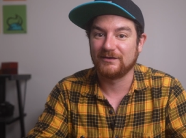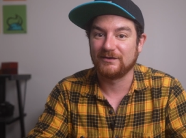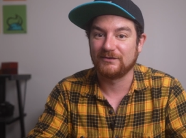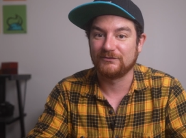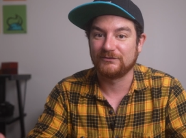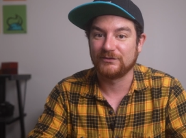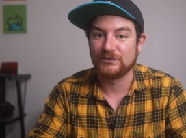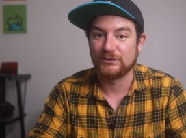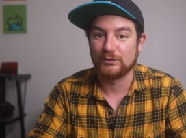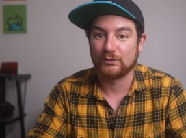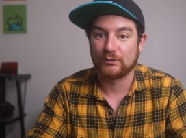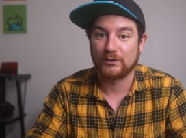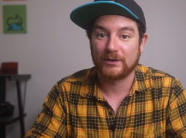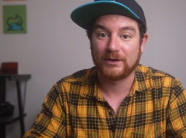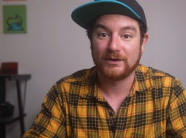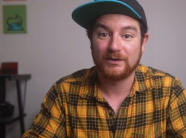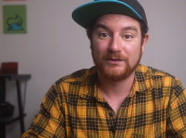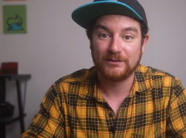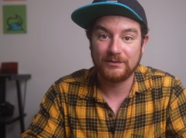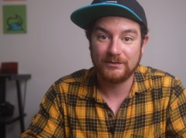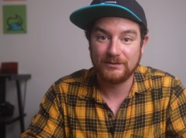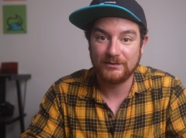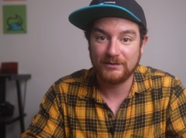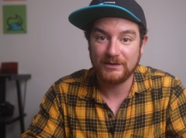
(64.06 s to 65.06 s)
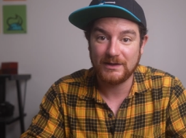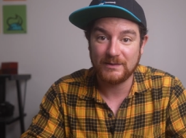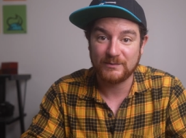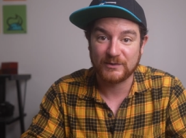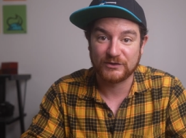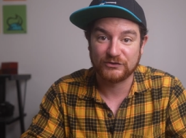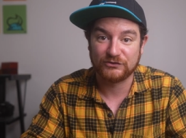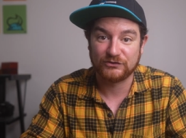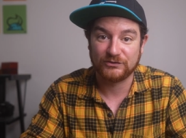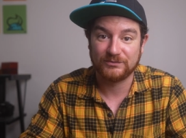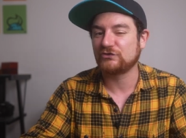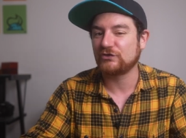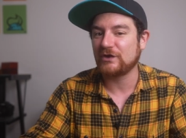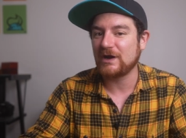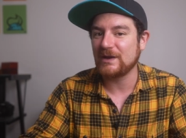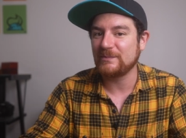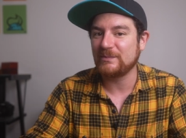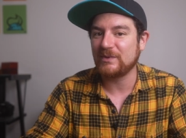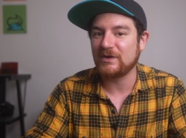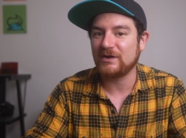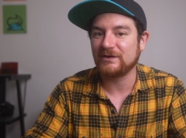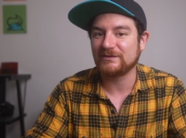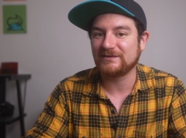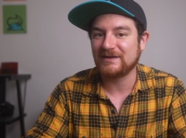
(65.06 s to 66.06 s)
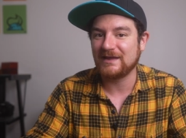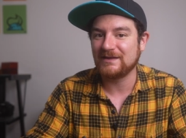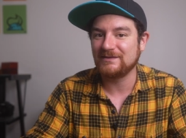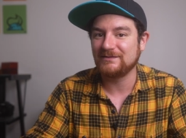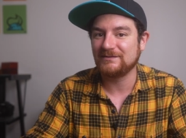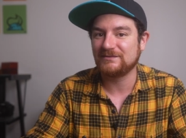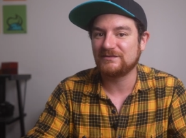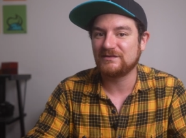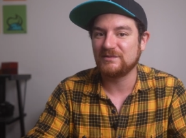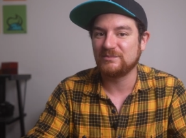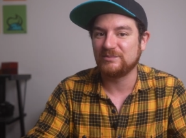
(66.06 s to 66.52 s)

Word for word: of your image. Tripod tends